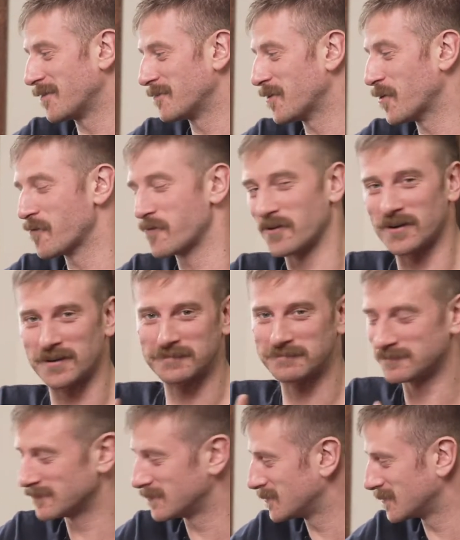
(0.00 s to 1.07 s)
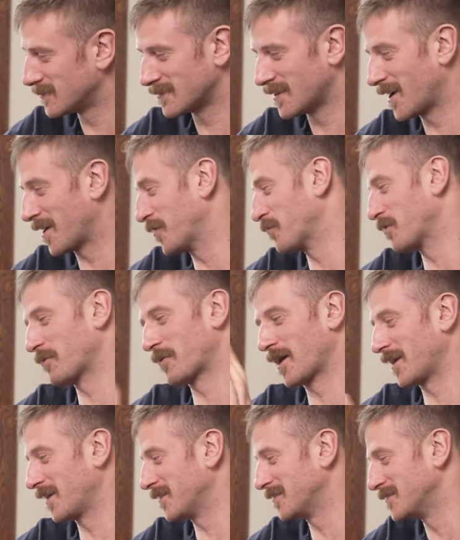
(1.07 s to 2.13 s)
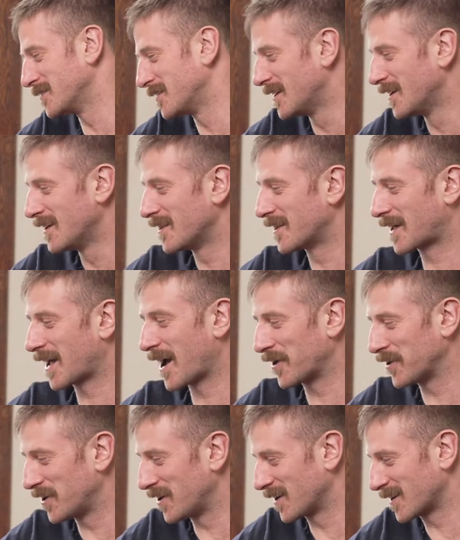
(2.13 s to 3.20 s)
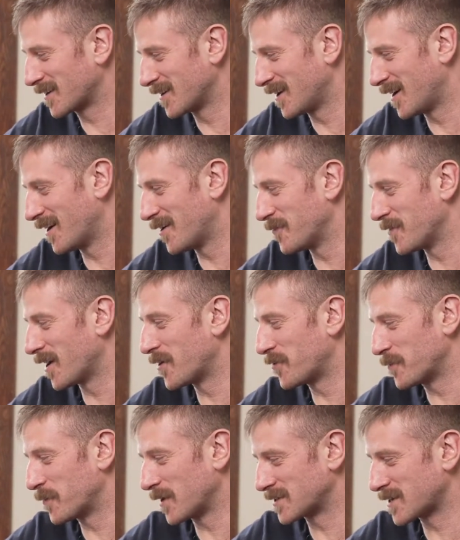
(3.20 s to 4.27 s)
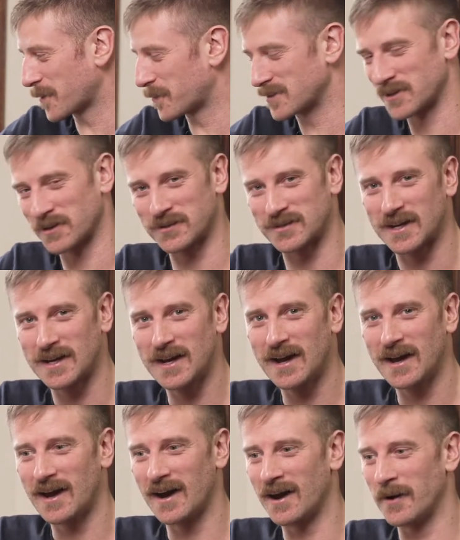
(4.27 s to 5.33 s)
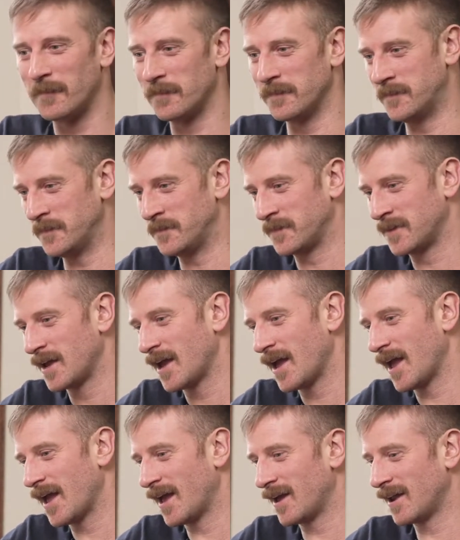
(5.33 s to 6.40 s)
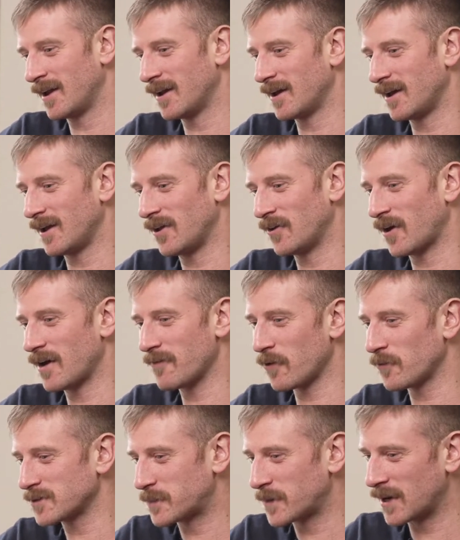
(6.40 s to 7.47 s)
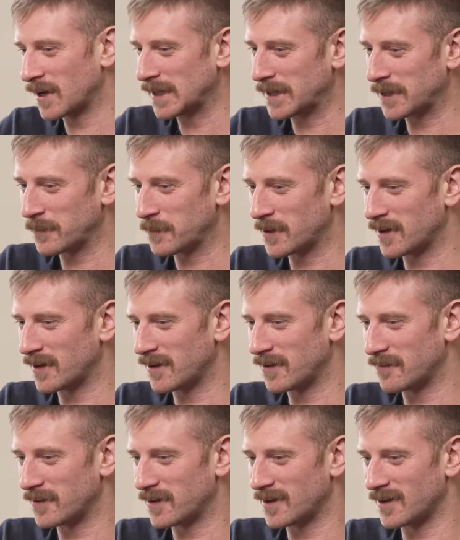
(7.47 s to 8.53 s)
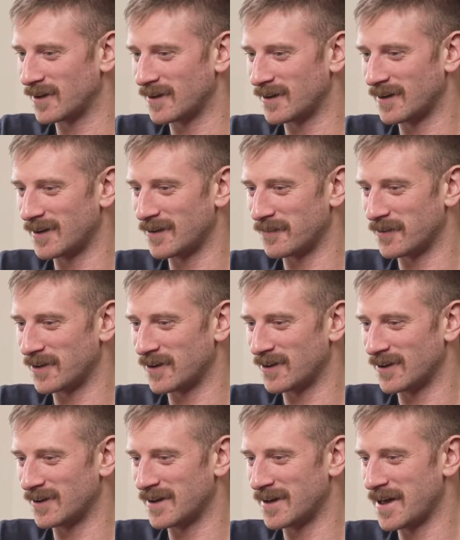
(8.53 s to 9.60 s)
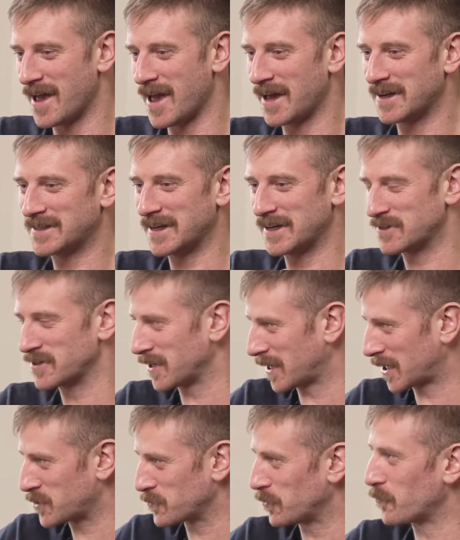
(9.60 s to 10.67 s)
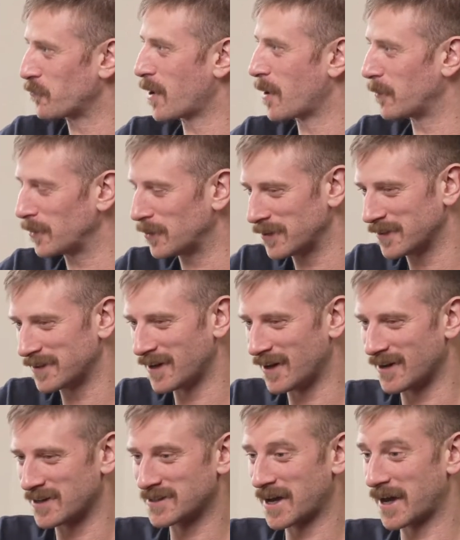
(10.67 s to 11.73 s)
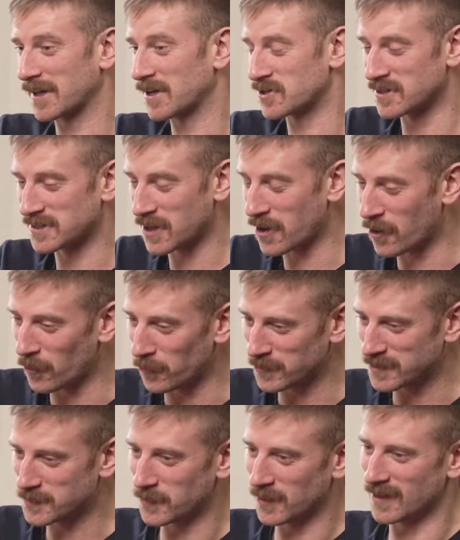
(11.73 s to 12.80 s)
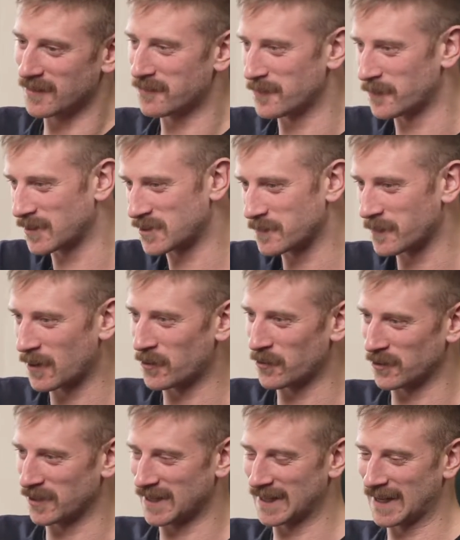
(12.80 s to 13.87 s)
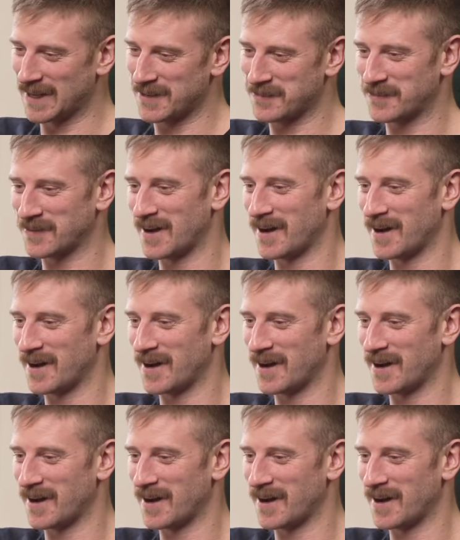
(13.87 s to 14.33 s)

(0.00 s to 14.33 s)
over, I don't know where we're at now, the catalog, the 100+ episodes. And, you know, I've always been a little bit of a anti-intellectual rebel. Sadly, I shouldn't say always, but for much of my early life,